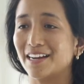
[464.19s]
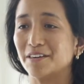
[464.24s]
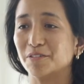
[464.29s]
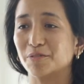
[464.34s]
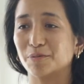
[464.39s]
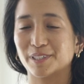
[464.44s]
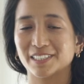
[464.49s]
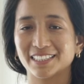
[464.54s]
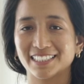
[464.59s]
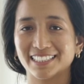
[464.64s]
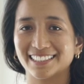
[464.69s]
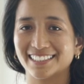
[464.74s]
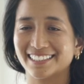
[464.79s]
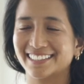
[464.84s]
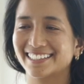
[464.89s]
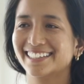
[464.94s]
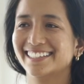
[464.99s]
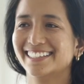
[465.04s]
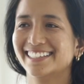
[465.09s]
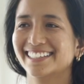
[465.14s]
I
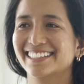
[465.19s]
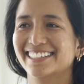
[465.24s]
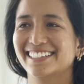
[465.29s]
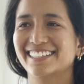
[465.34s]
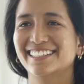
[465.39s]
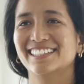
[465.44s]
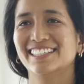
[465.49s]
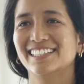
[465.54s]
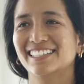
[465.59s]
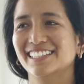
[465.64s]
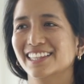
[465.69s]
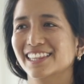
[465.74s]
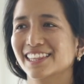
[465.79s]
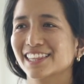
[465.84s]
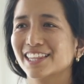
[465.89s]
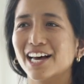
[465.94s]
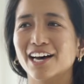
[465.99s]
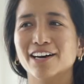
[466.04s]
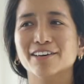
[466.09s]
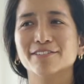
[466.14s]
really
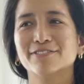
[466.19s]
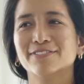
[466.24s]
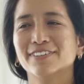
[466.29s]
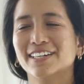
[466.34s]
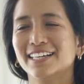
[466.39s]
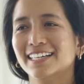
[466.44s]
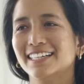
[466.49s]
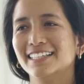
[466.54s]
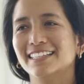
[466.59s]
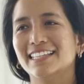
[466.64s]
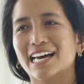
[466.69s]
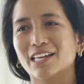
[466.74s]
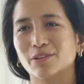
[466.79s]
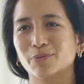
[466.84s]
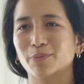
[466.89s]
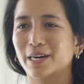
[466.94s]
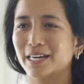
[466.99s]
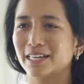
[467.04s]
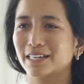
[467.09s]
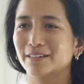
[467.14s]
love
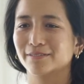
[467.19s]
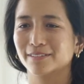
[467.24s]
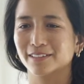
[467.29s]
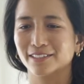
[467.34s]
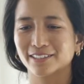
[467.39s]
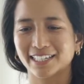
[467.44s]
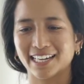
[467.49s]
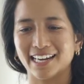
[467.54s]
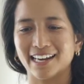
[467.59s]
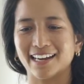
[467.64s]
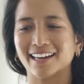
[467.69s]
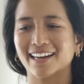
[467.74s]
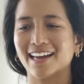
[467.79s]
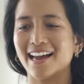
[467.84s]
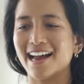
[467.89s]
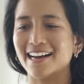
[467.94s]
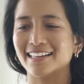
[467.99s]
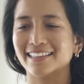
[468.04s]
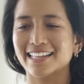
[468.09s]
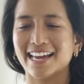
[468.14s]
that way of
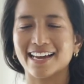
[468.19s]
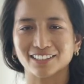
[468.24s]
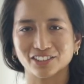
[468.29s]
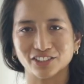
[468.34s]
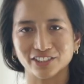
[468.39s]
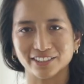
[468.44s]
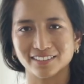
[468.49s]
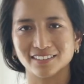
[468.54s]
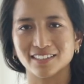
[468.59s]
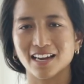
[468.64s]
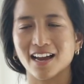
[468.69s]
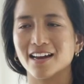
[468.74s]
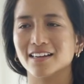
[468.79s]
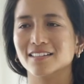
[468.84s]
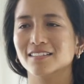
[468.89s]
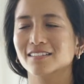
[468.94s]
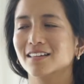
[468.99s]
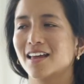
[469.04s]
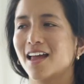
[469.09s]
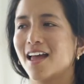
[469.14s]
looking at
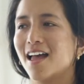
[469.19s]
exercise.